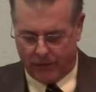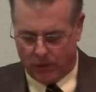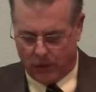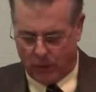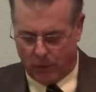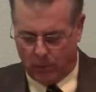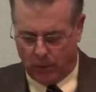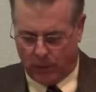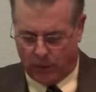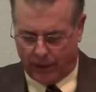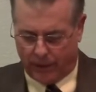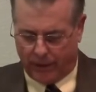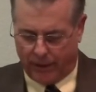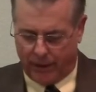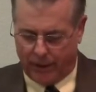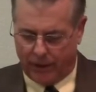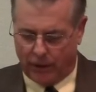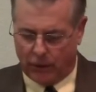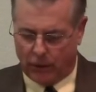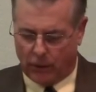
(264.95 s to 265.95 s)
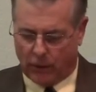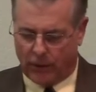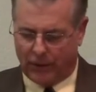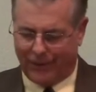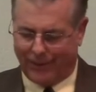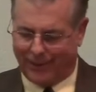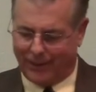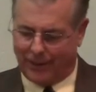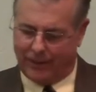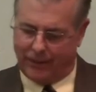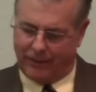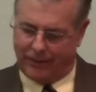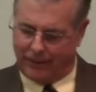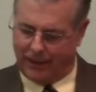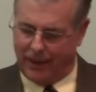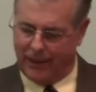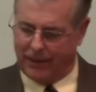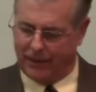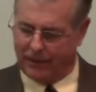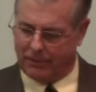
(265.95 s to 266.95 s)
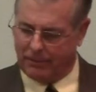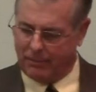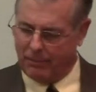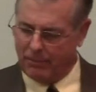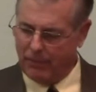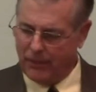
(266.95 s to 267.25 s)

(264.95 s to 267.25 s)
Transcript: Job 1. Then the Lord said to Satan,